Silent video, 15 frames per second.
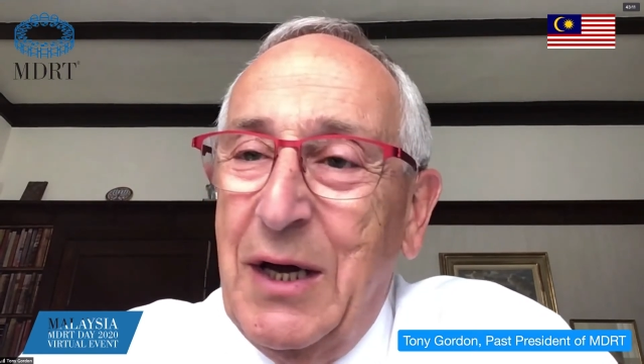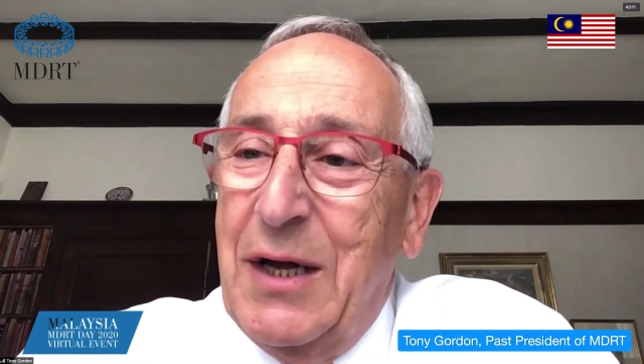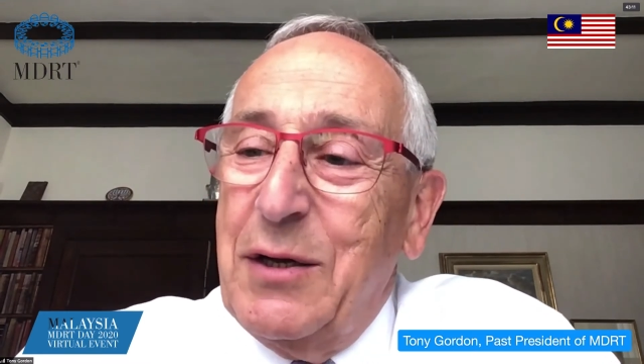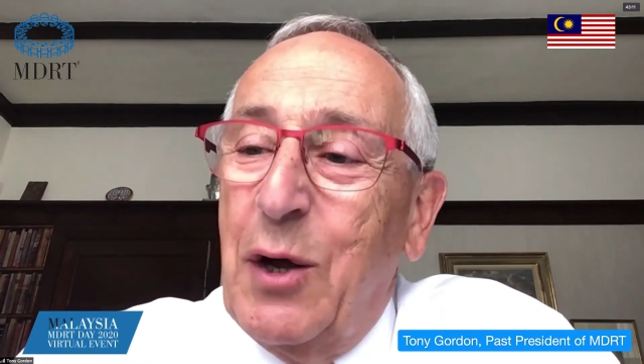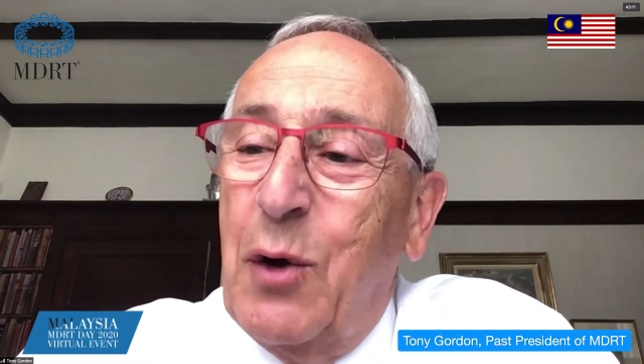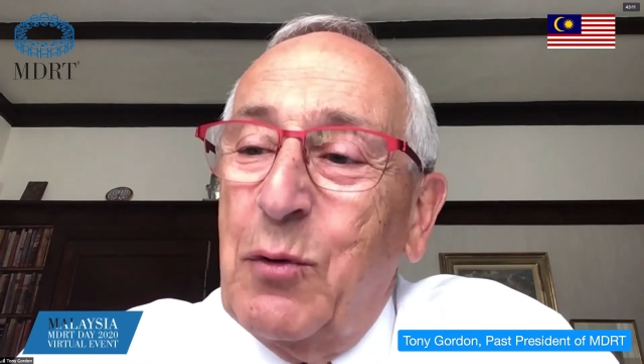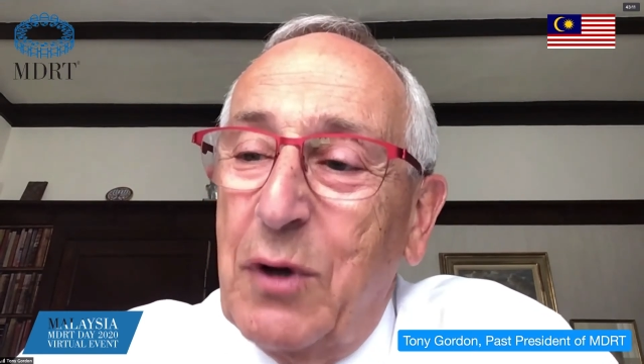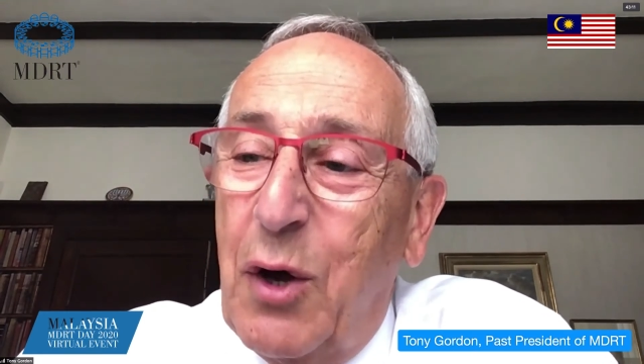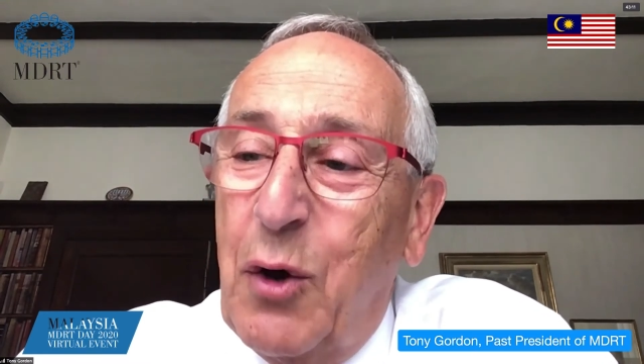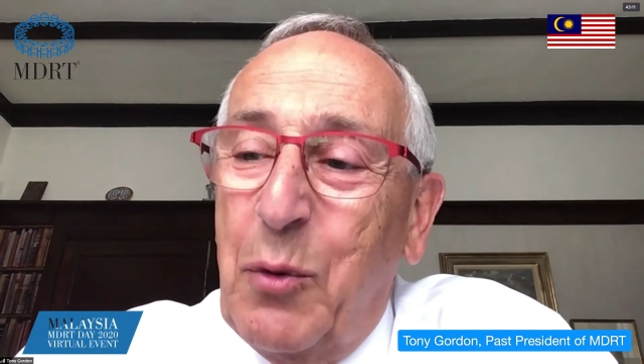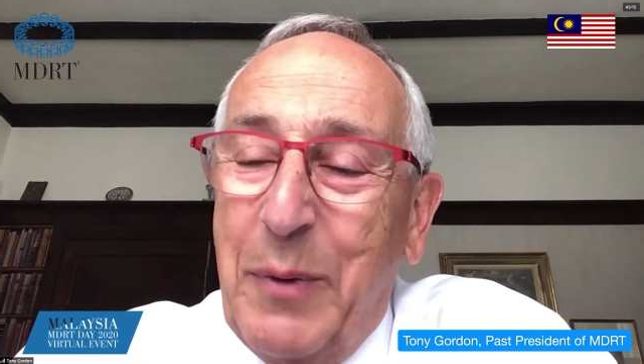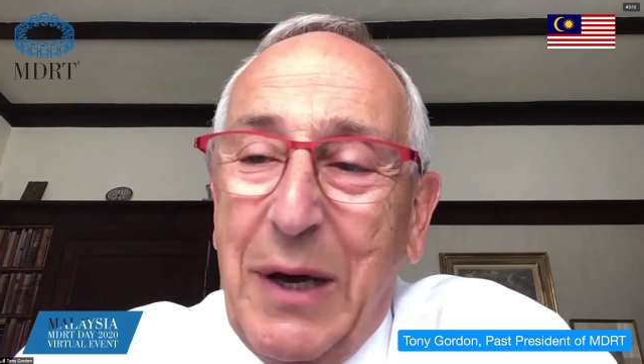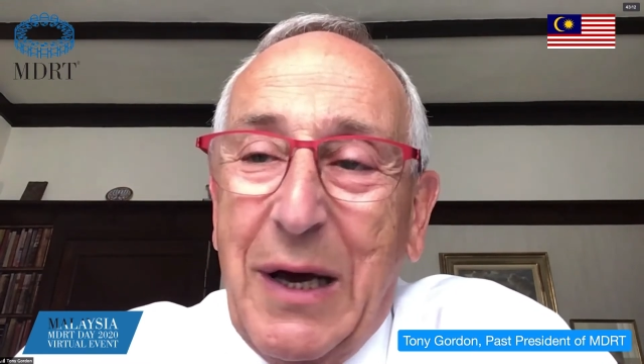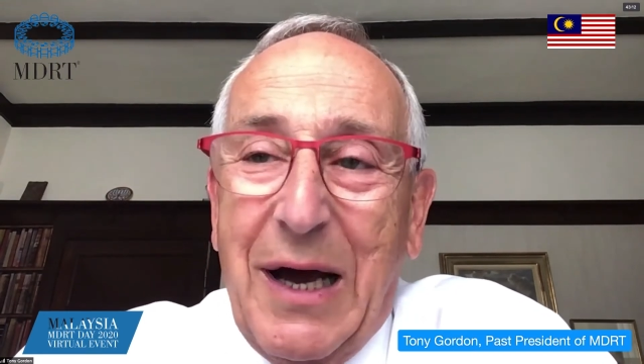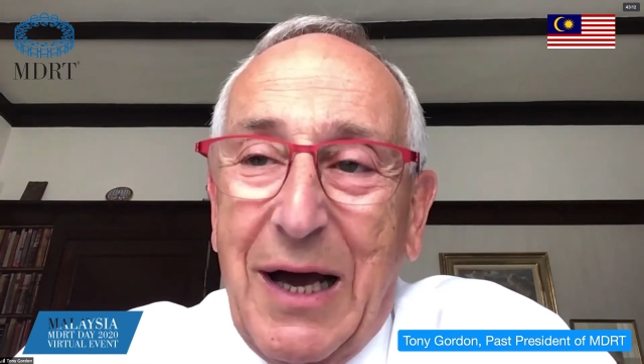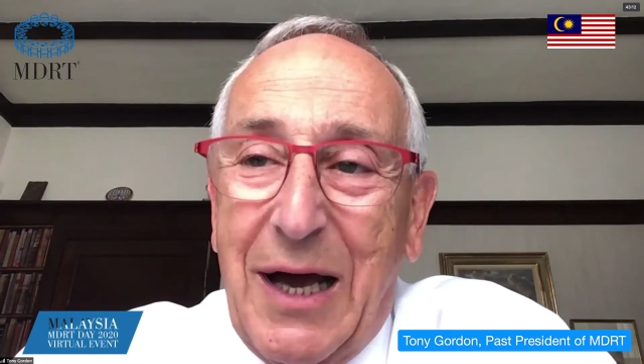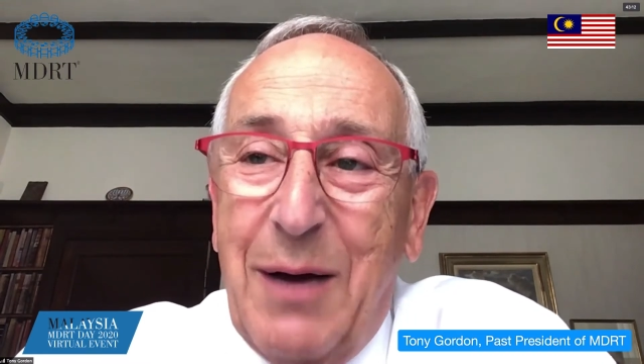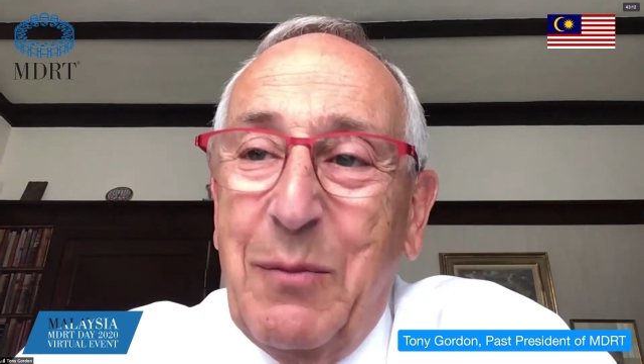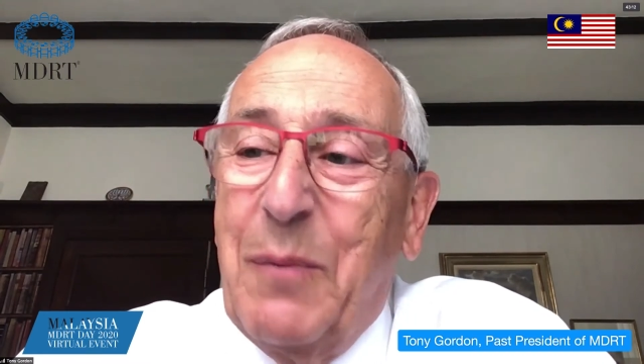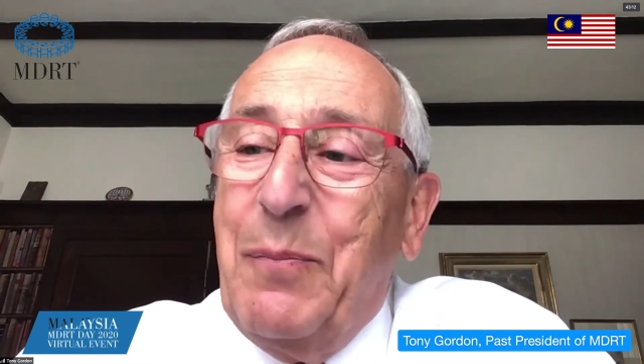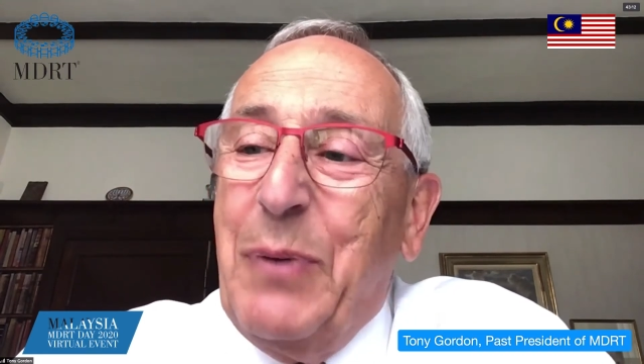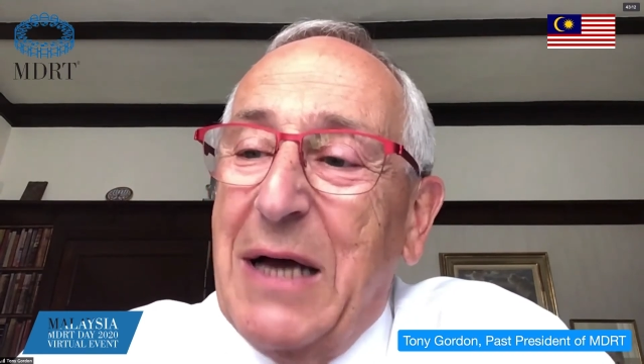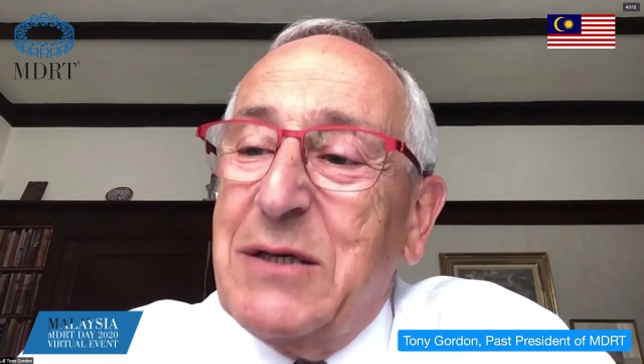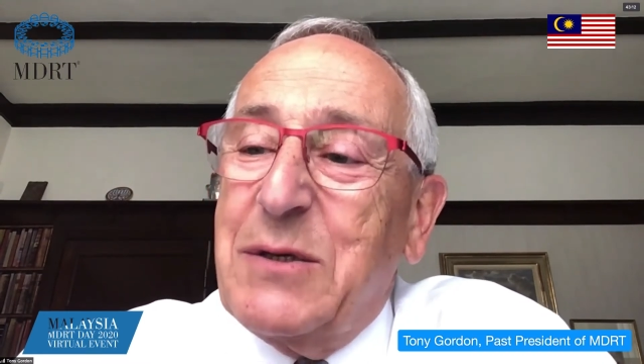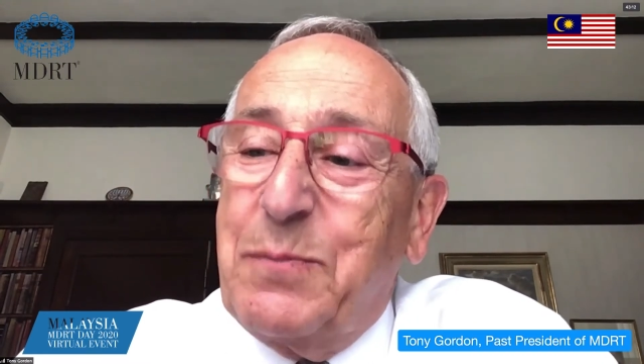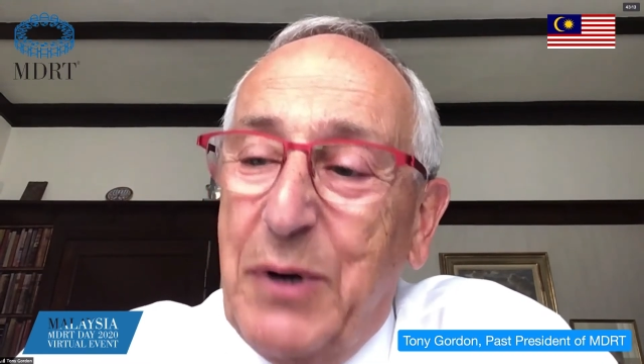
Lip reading: don't know me, I am a past